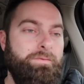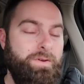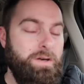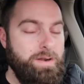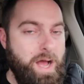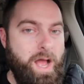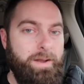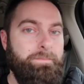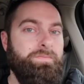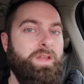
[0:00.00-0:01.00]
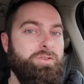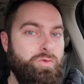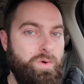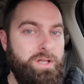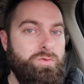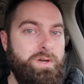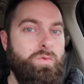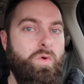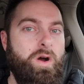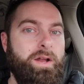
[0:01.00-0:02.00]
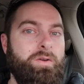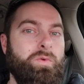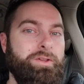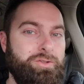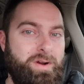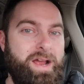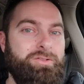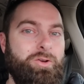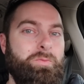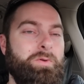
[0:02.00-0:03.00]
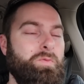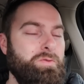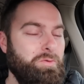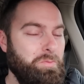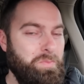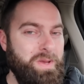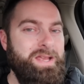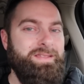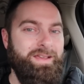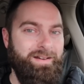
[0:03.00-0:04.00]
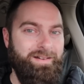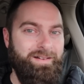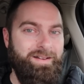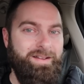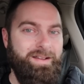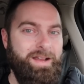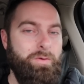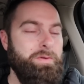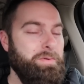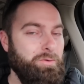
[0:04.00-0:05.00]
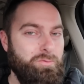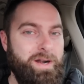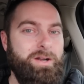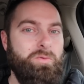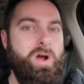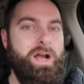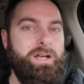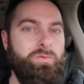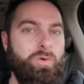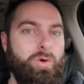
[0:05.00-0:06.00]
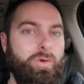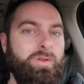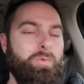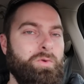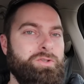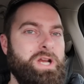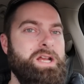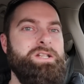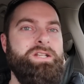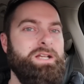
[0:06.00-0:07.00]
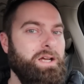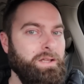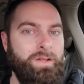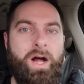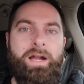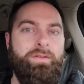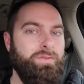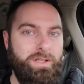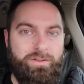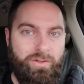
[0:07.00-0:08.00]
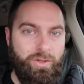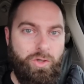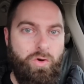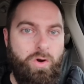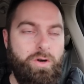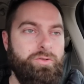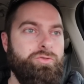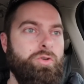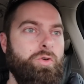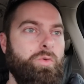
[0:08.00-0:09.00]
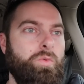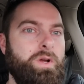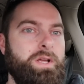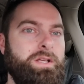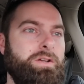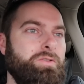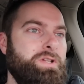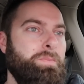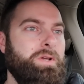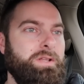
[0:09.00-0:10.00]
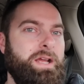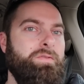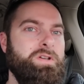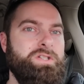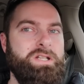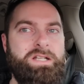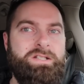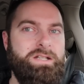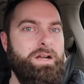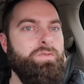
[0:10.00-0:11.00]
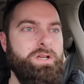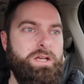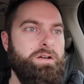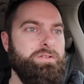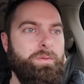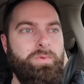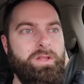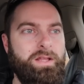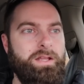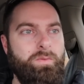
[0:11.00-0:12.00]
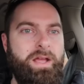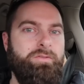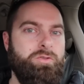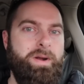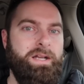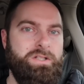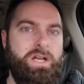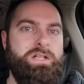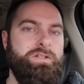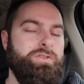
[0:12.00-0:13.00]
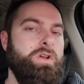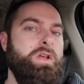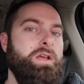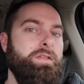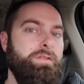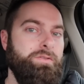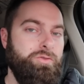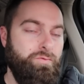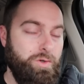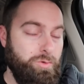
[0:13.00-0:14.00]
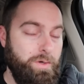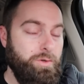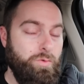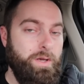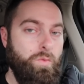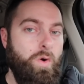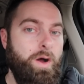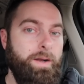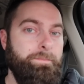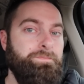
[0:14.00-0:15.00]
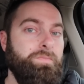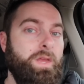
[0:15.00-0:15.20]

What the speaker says: fear not, 2021, when the track's open, we will be there. And we'd be ready to rock and roll. We're changing a lot of things on the car. So, you know, typically every season, every year, something like that, we have dramatic changes. And for 2021,